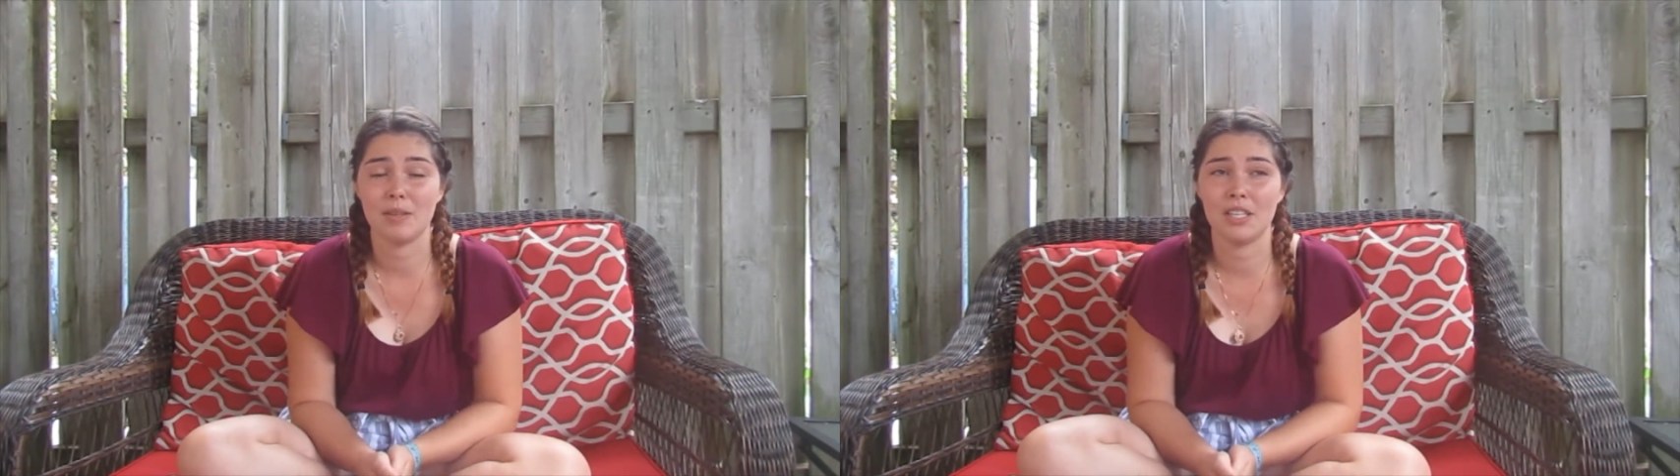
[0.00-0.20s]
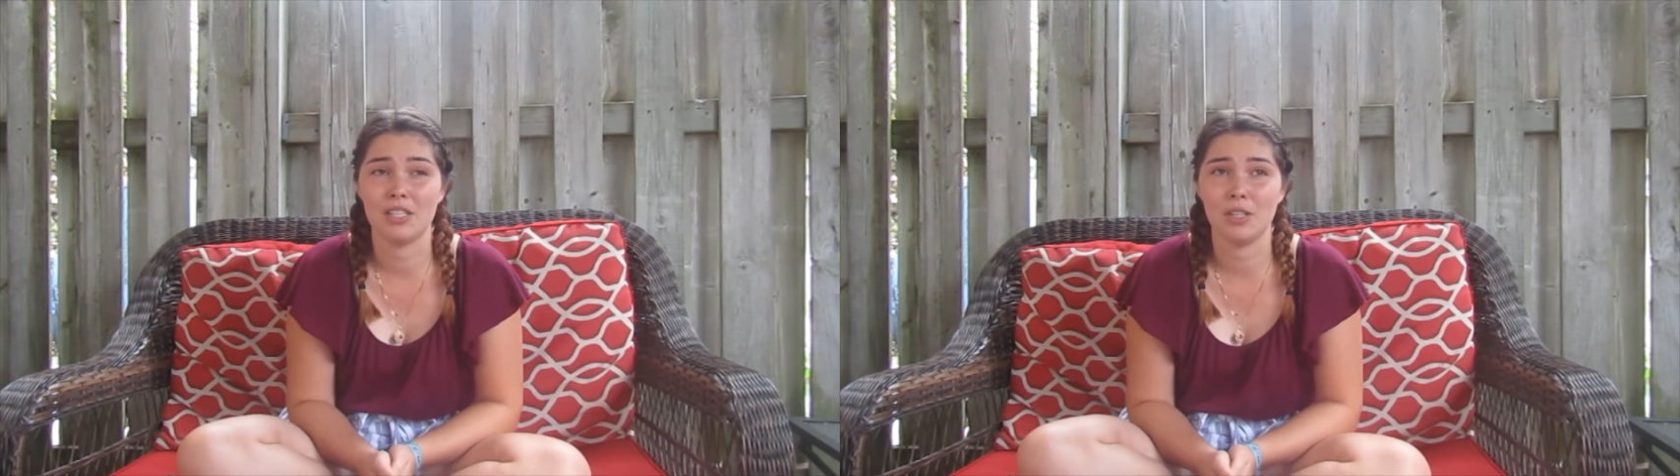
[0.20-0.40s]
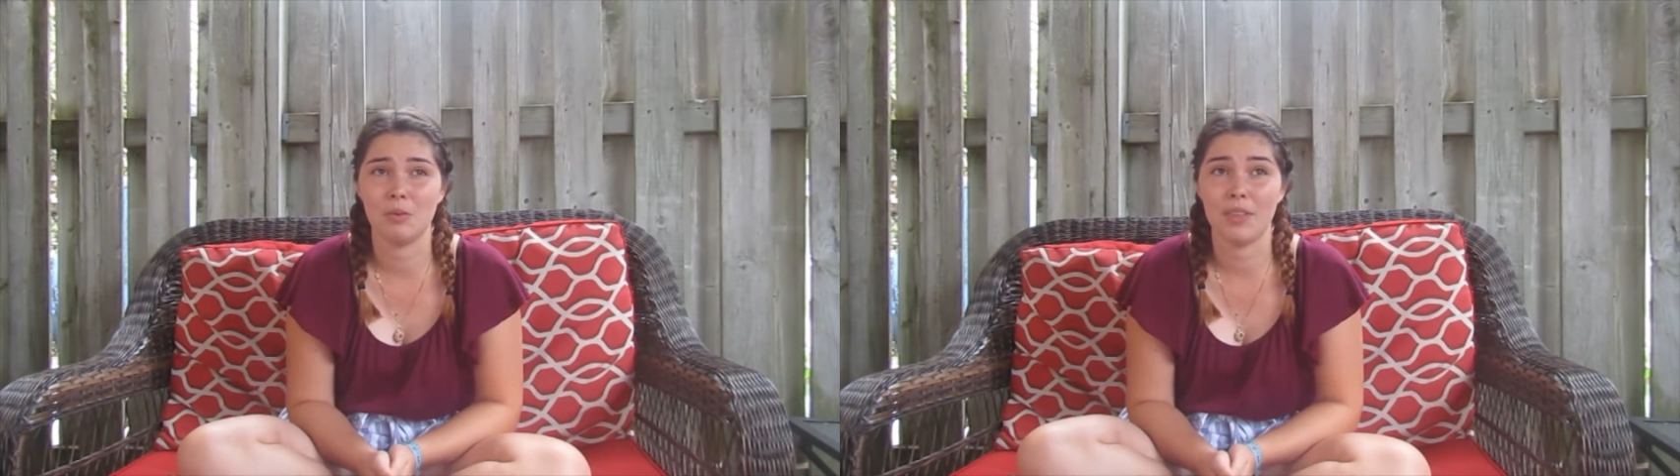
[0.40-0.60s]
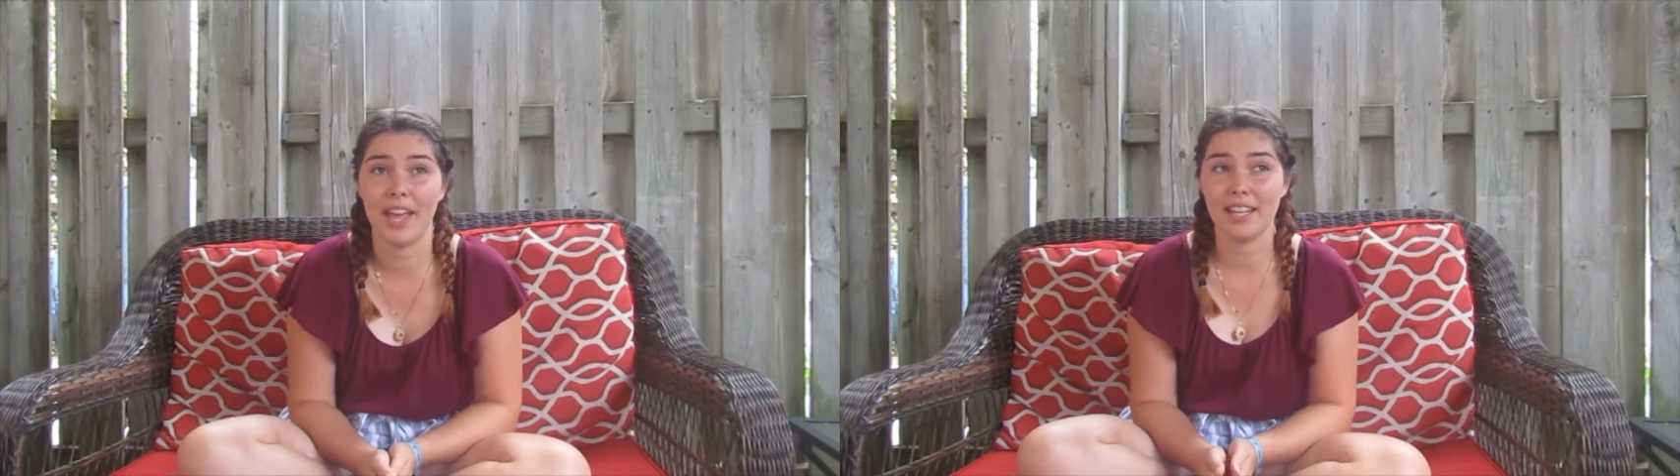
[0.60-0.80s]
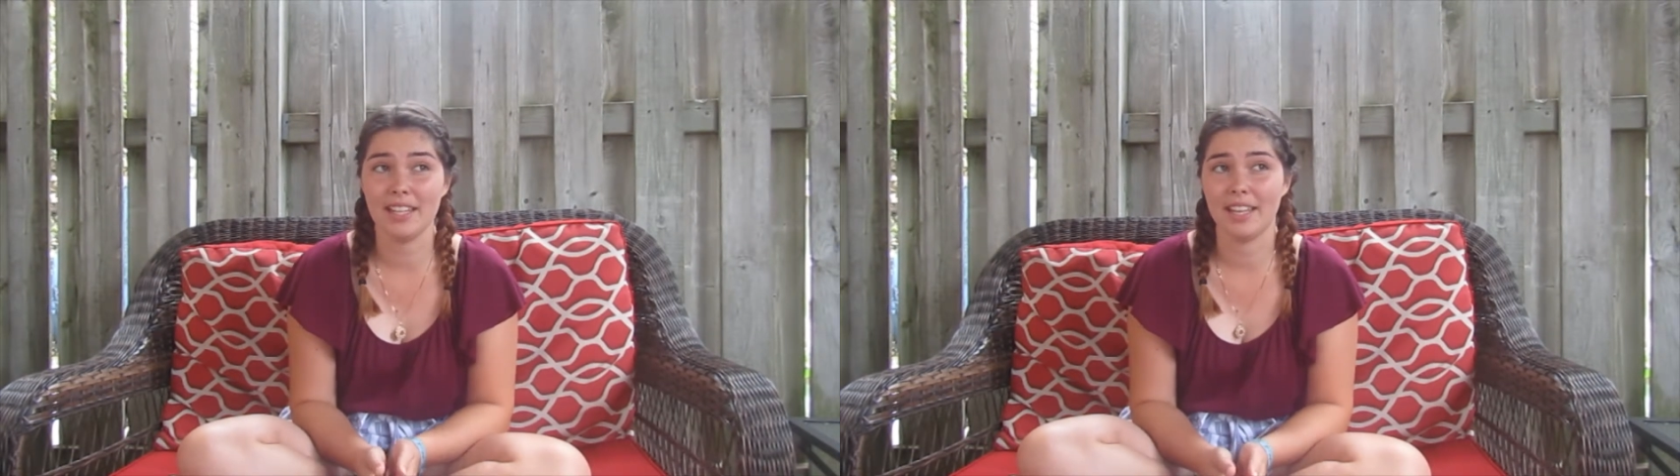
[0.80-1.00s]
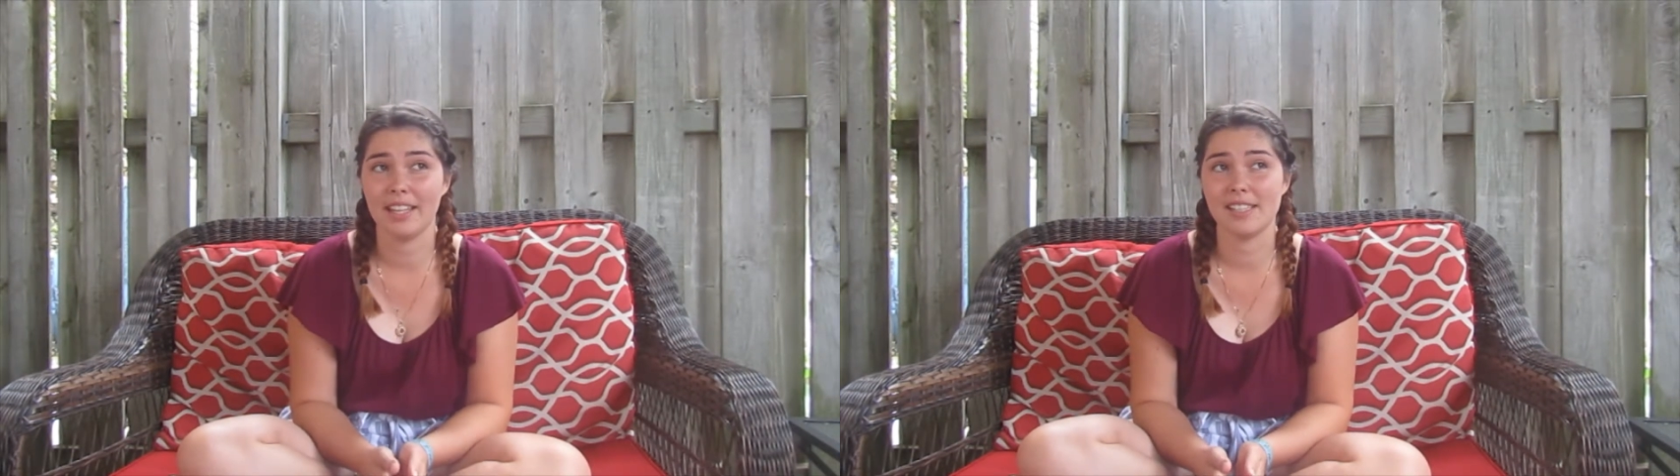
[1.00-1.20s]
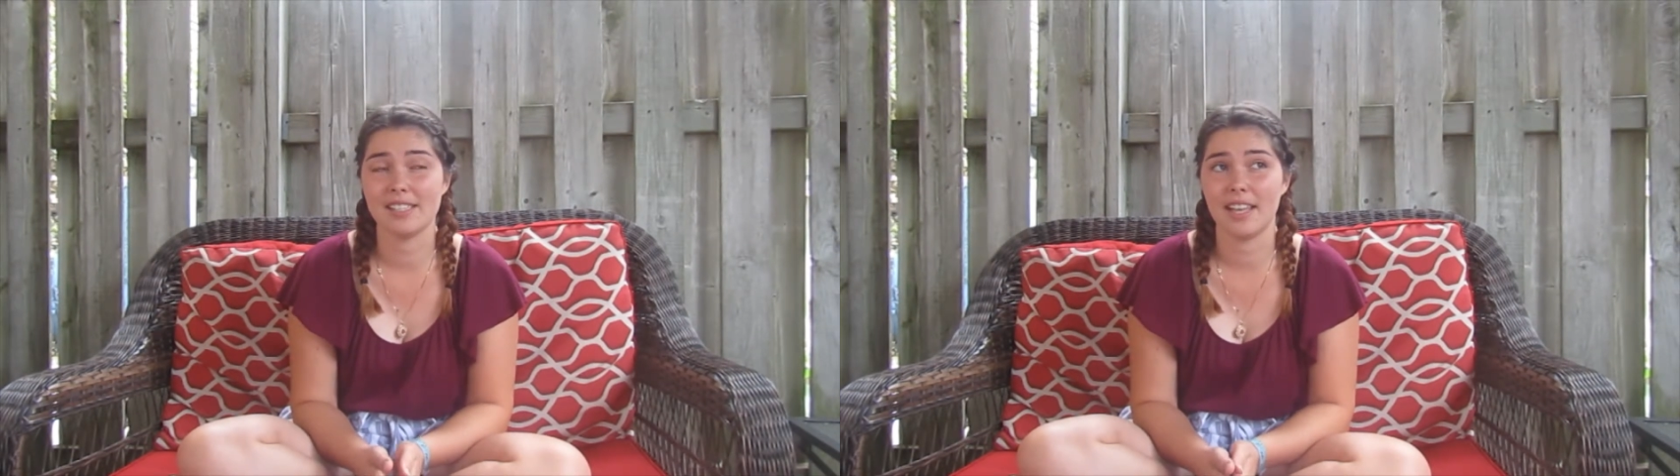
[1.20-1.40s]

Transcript: can do with anything is